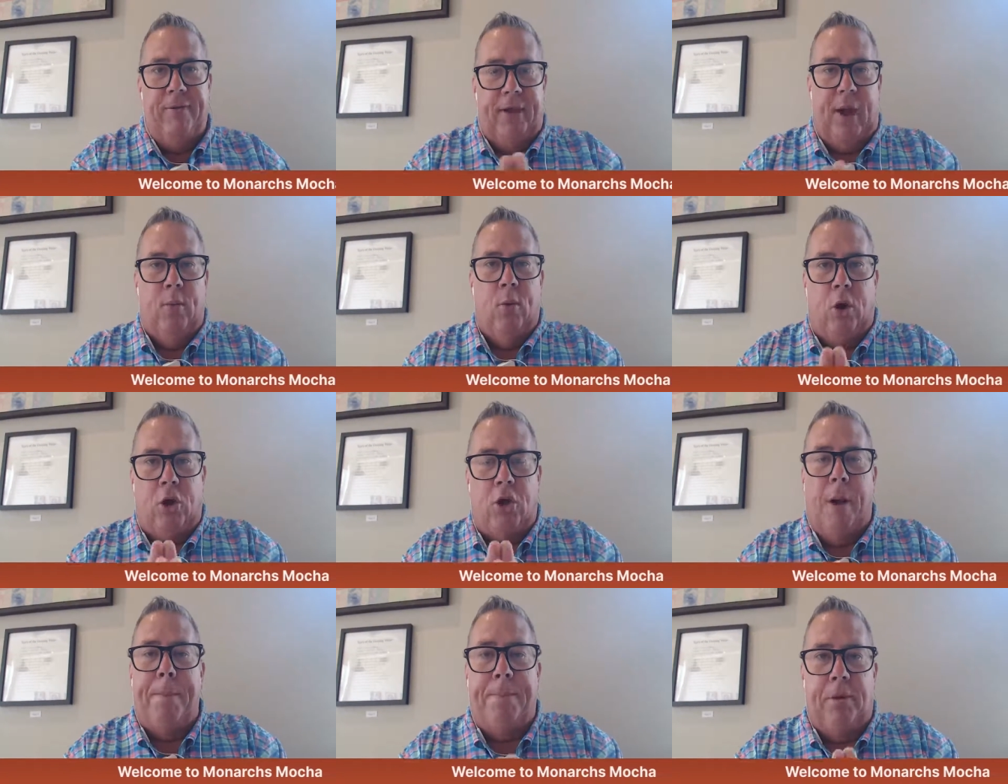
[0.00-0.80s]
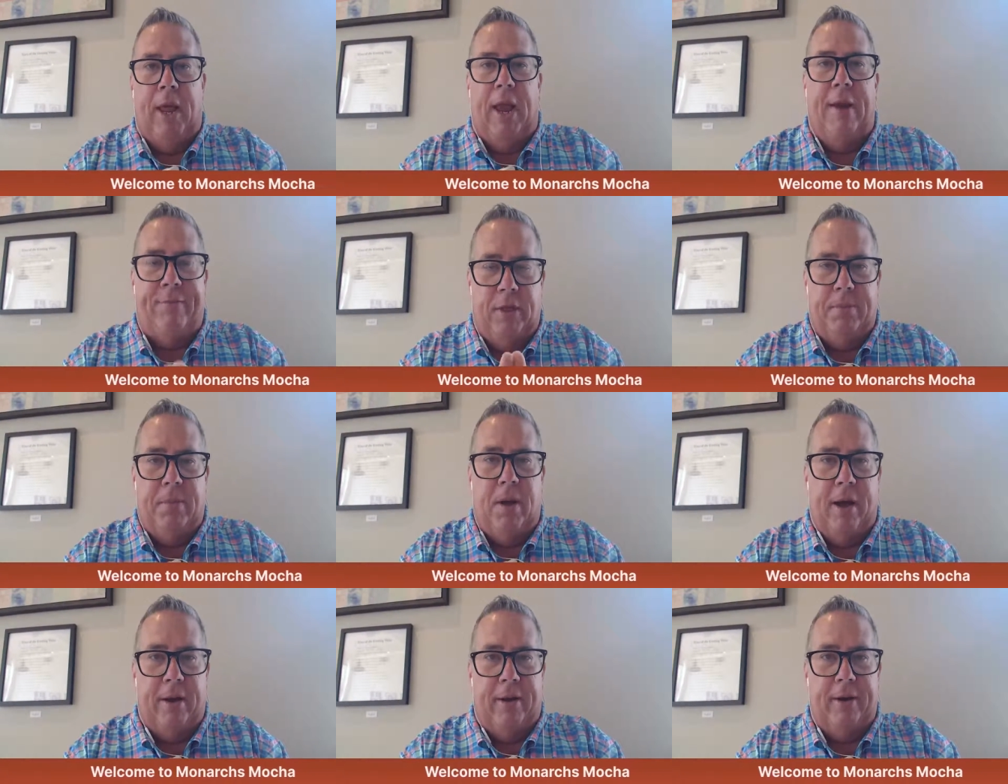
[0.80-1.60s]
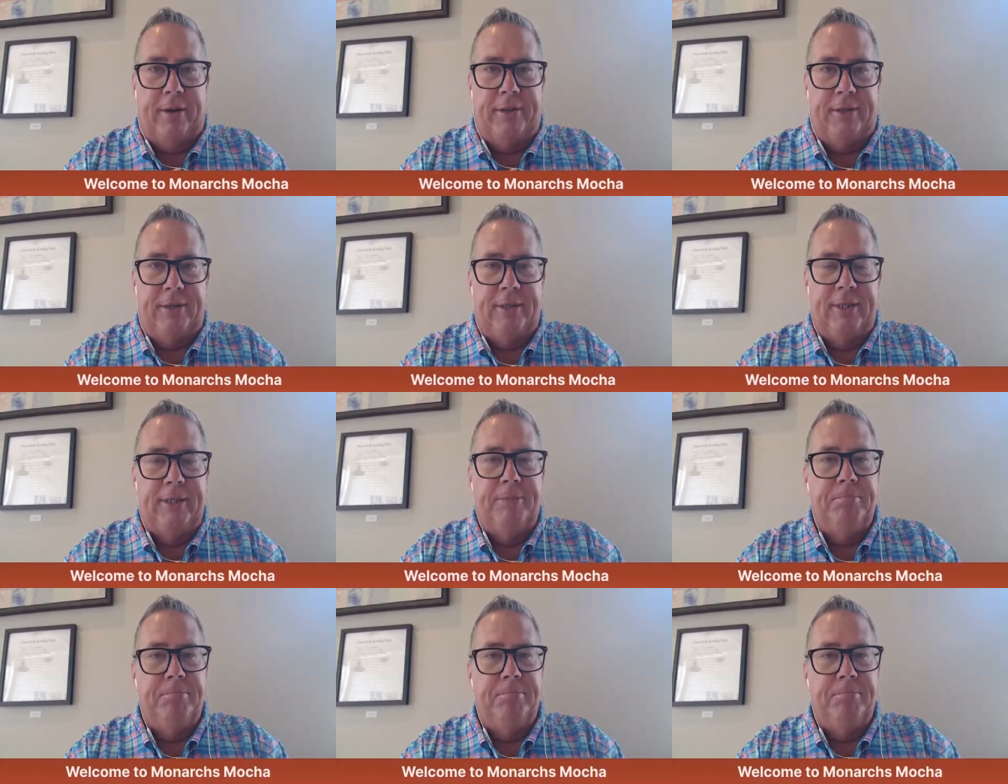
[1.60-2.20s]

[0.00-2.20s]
They will come play for the Monarchs.